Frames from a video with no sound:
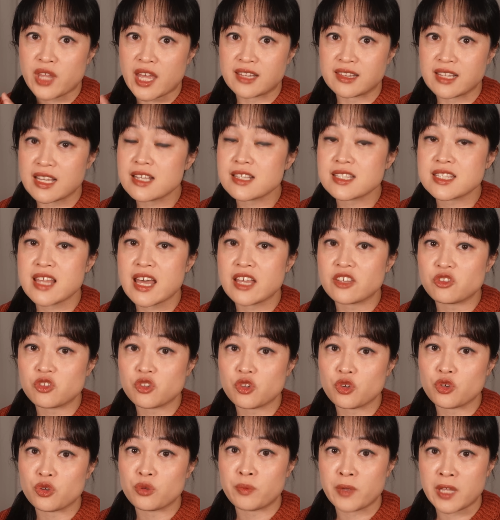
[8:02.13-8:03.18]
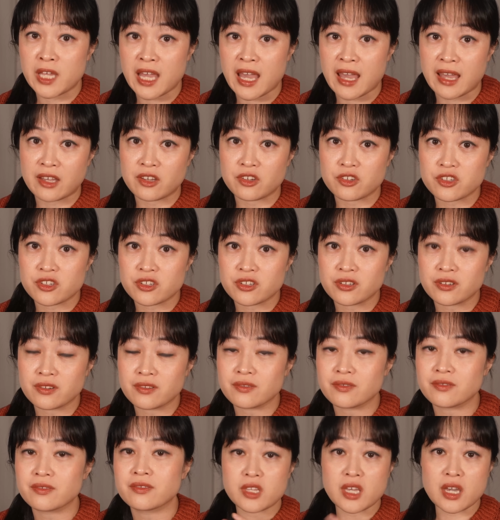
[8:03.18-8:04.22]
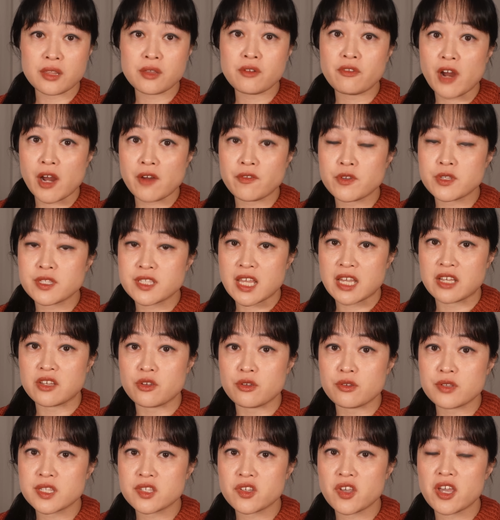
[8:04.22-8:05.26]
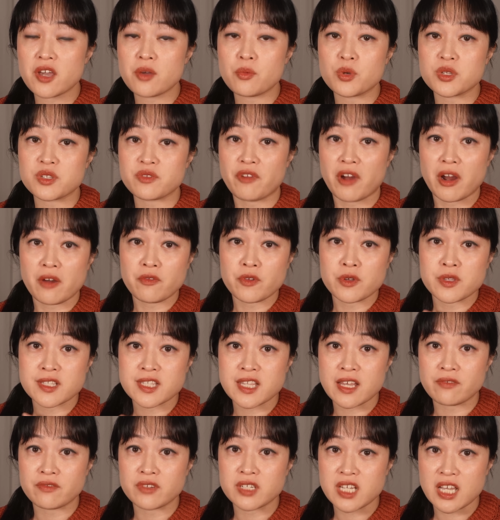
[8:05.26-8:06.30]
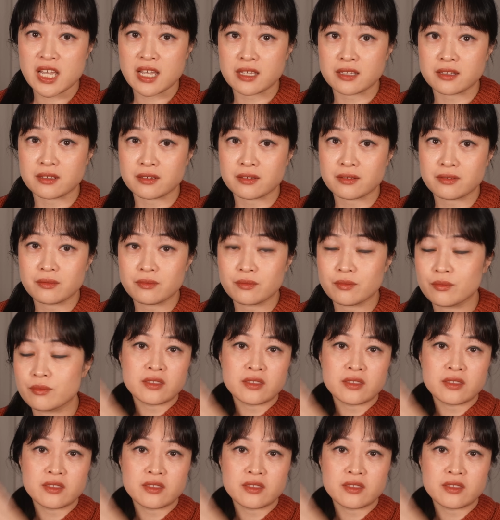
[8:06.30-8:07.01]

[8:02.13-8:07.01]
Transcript: that links that to pH. The other reference they used here was reference seventeen.